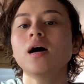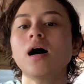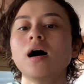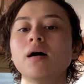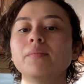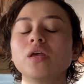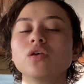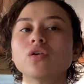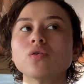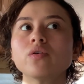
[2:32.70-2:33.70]

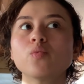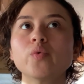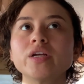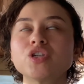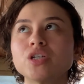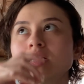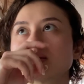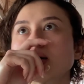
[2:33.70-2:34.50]
Which is